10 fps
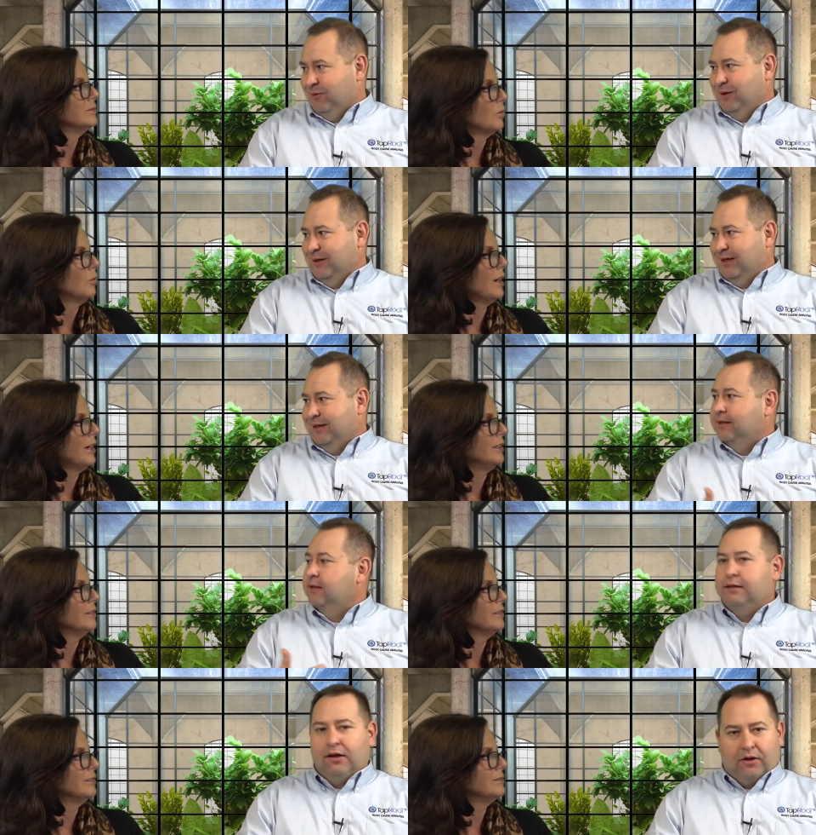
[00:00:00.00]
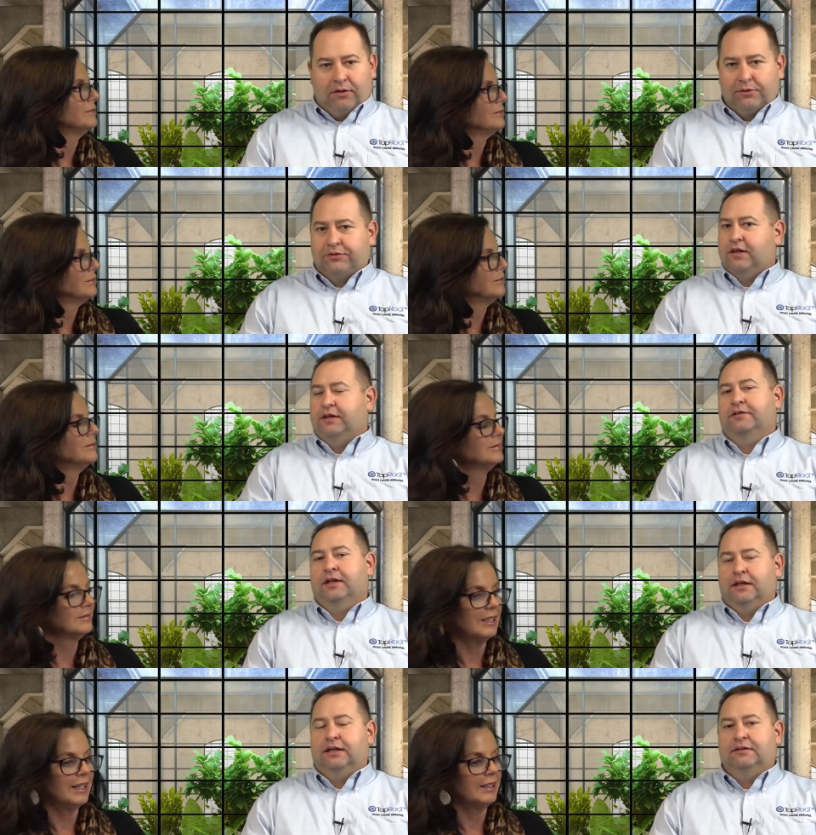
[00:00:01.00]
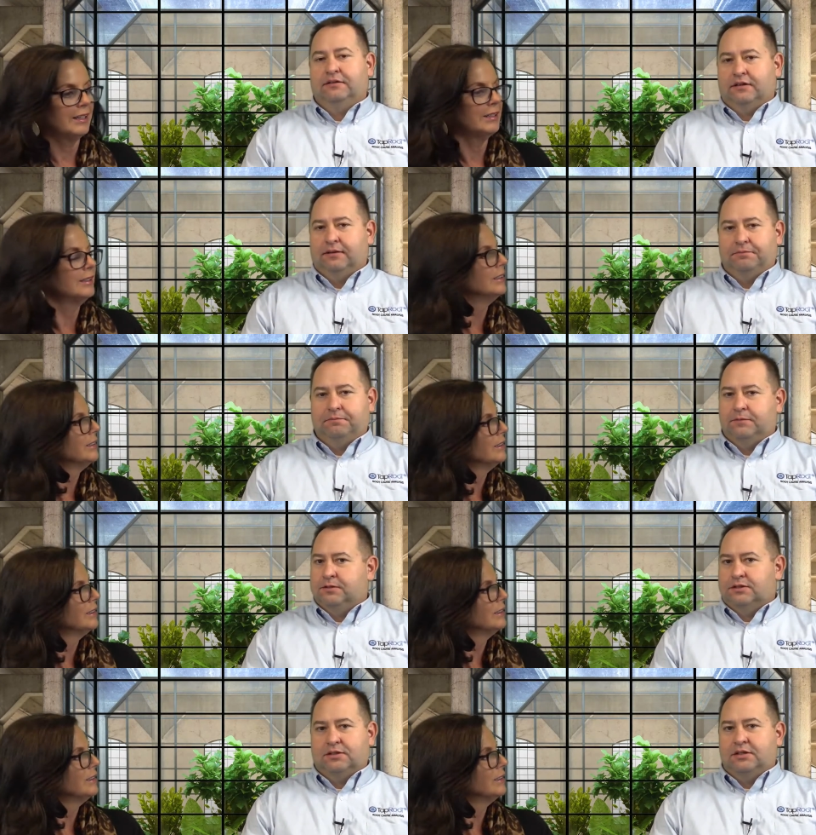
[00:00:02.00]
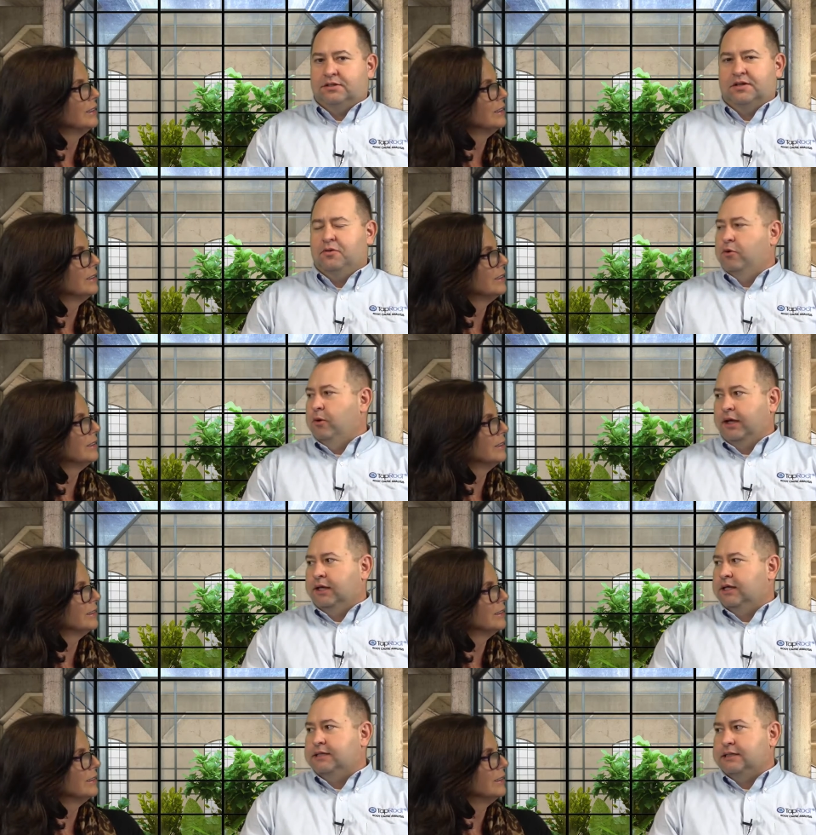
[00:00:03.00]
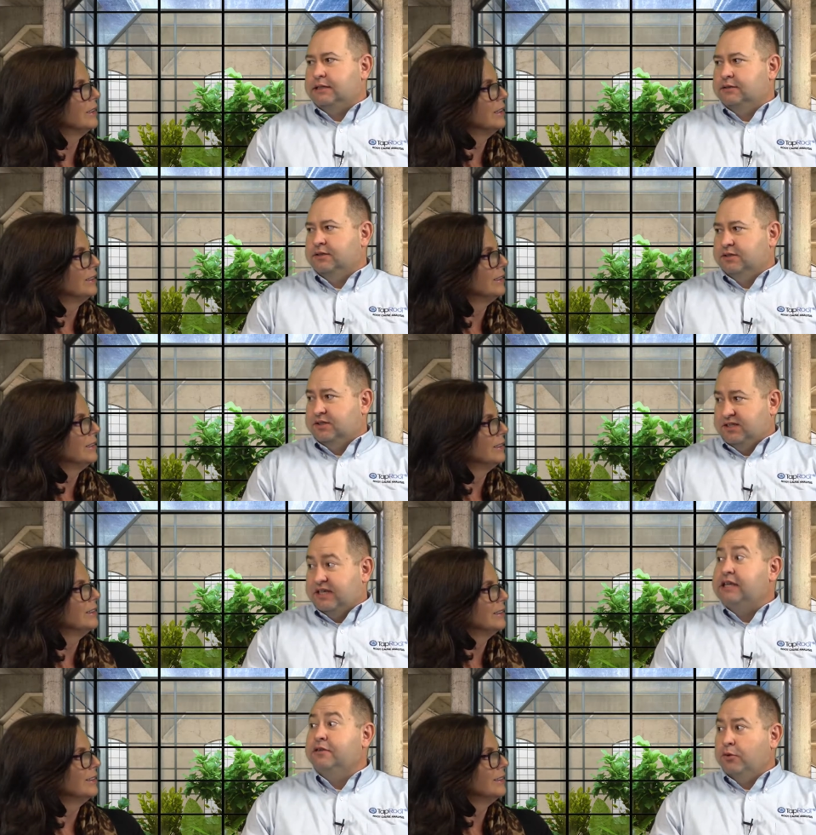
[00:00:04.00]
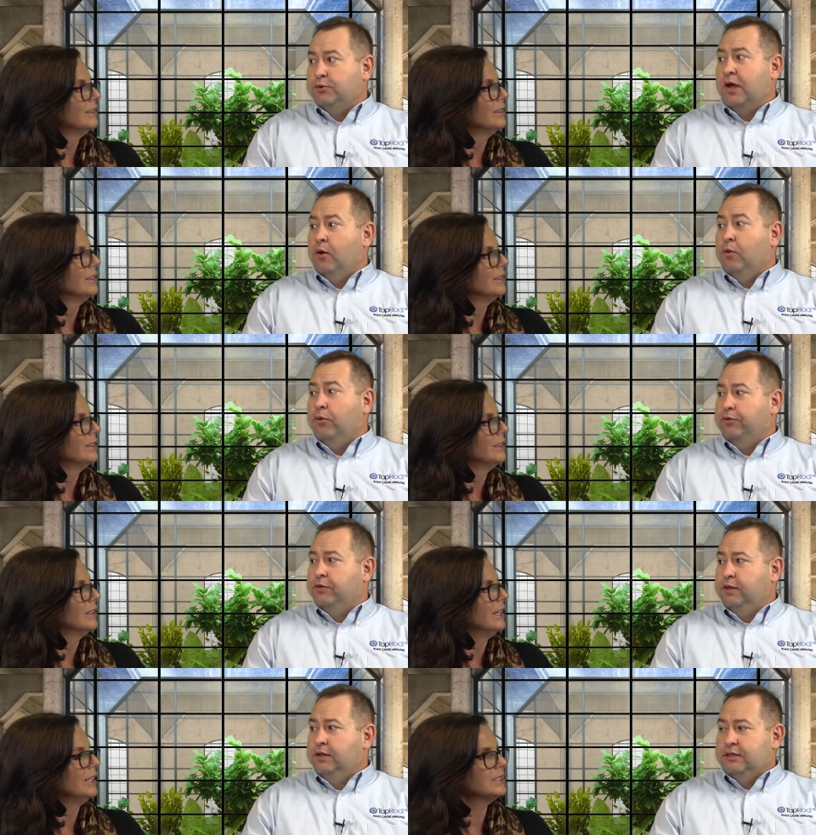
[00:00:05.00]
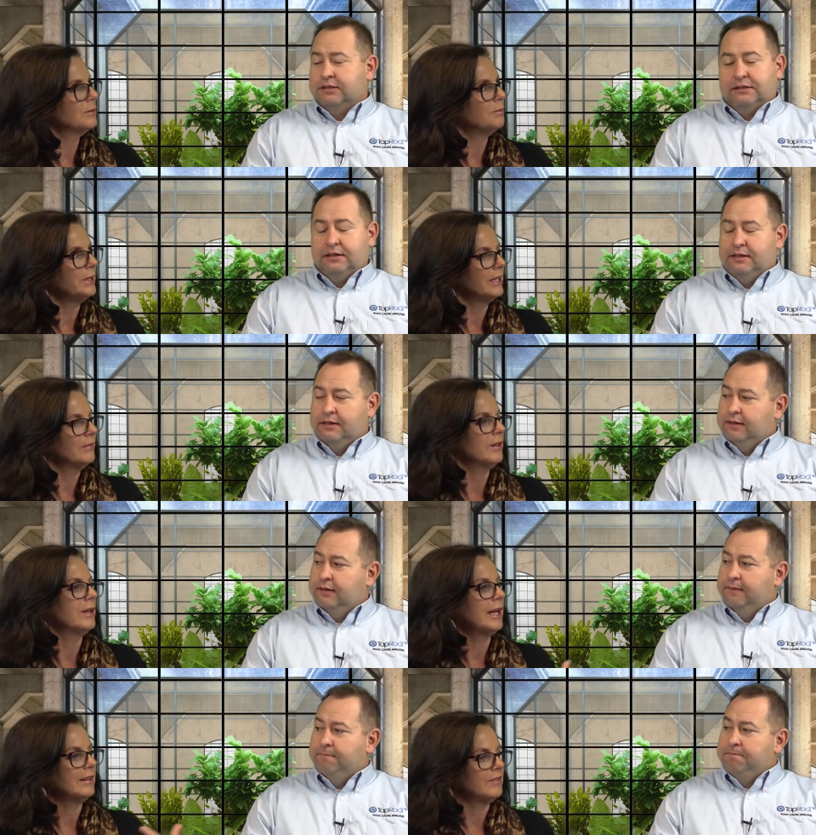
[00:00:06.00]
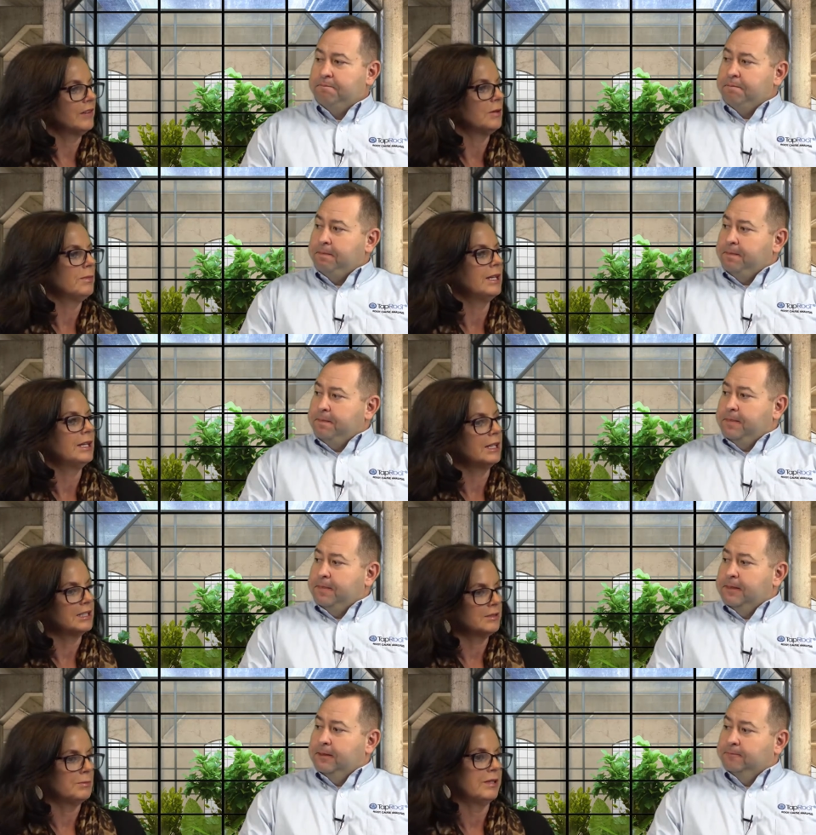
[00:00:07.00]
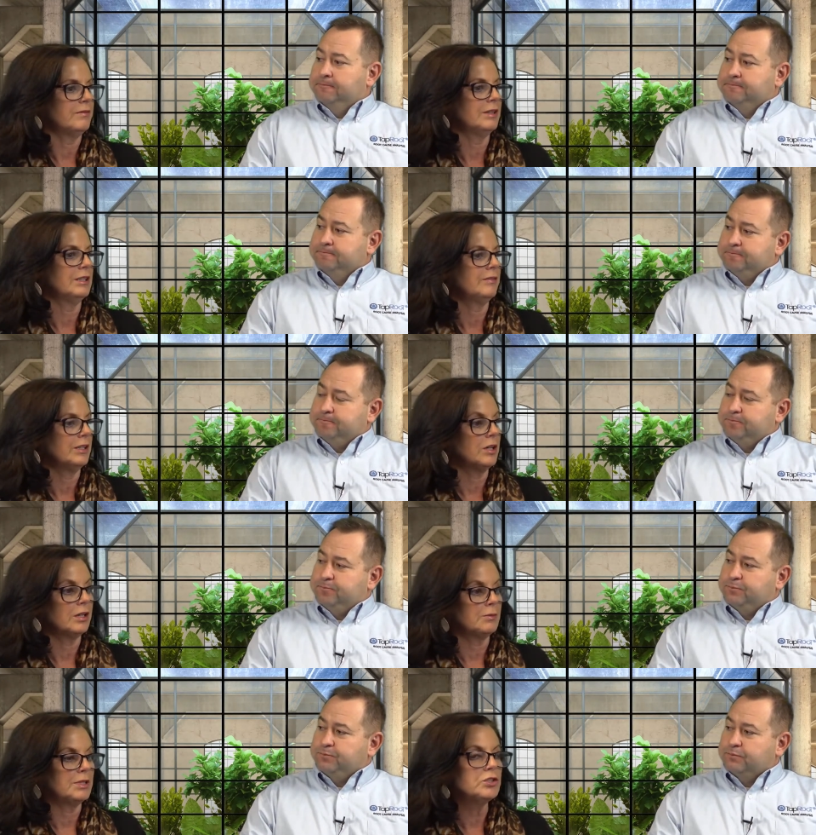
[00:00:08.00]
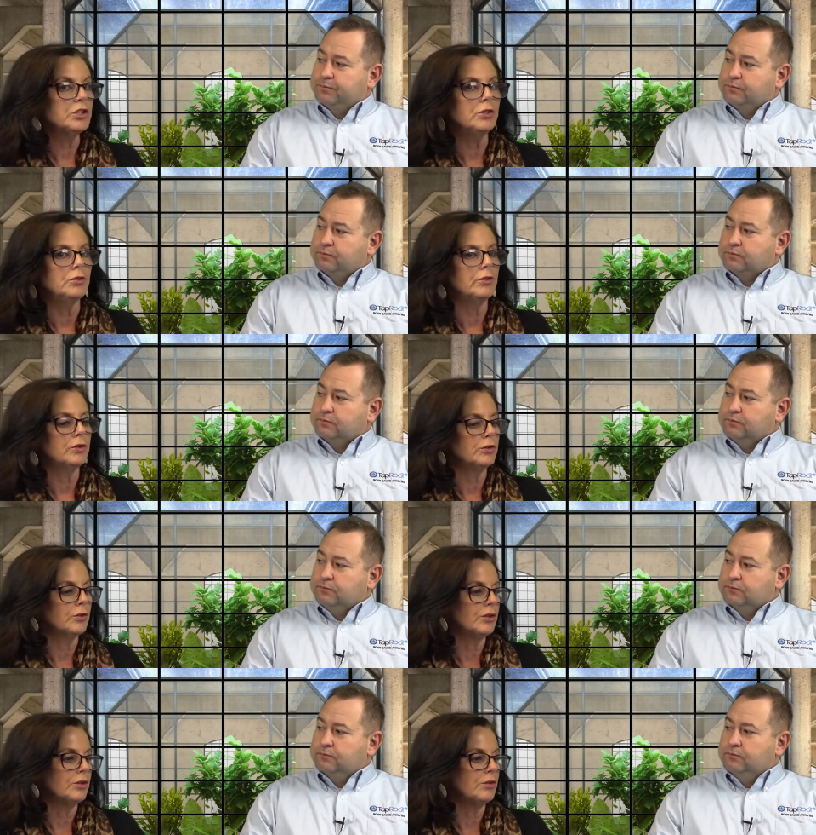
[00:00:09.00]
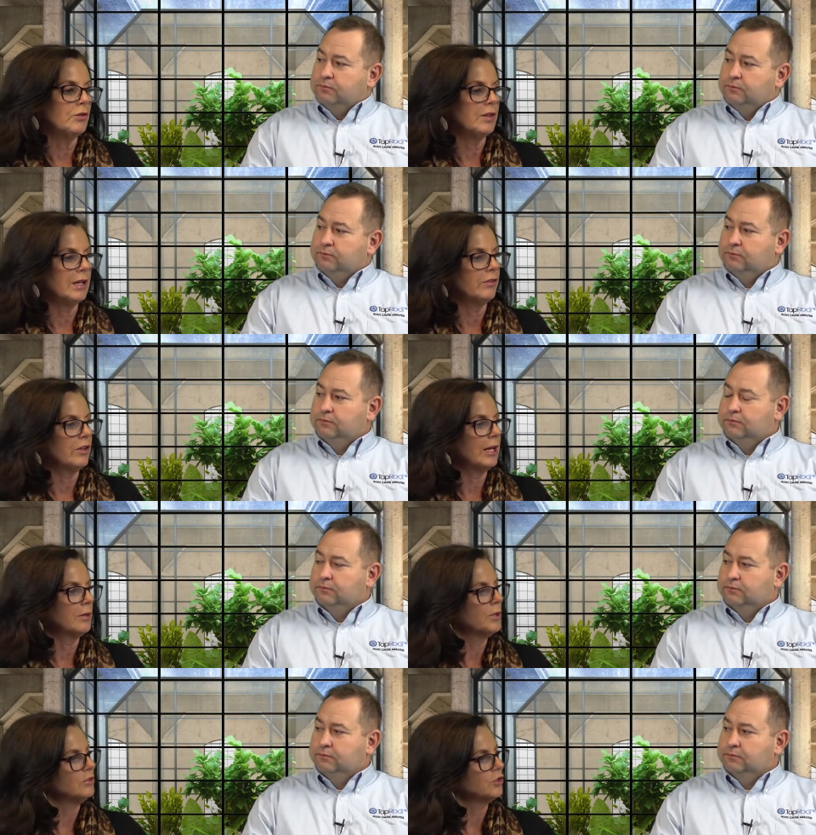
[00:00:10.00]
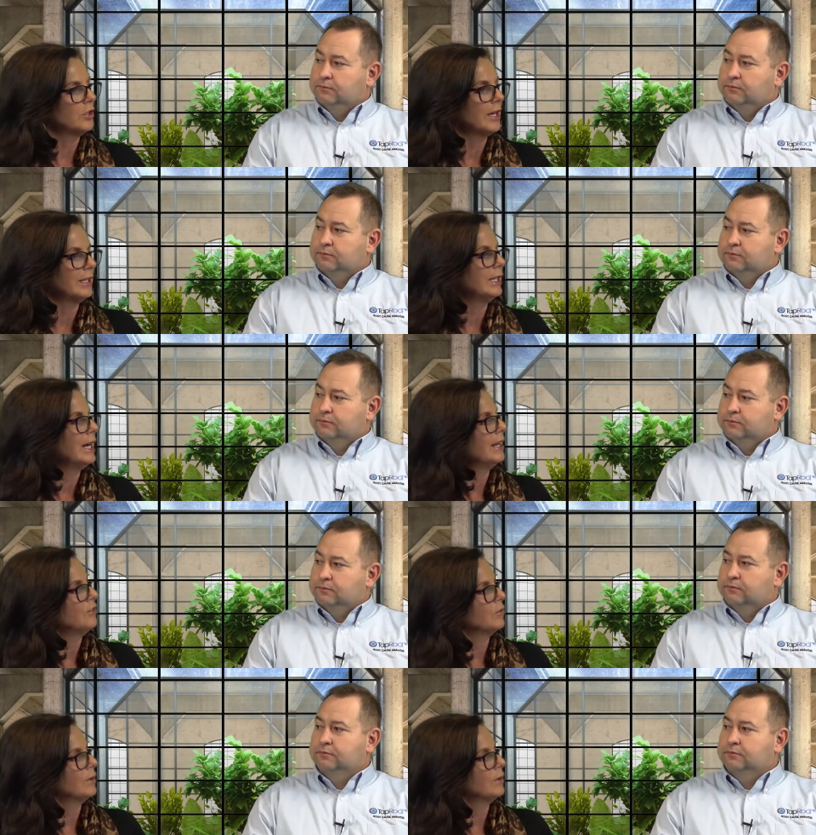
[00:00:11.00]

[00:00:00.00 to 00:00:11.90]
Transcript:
Speaker 1: working. Right. All those things, and it uh, it's so quick and easy to, to, see those holes.
Speaker 2: And it's a bit of a, at the very beginning, it's a bit of a living document too. You, you're going to do things like put your dotted lines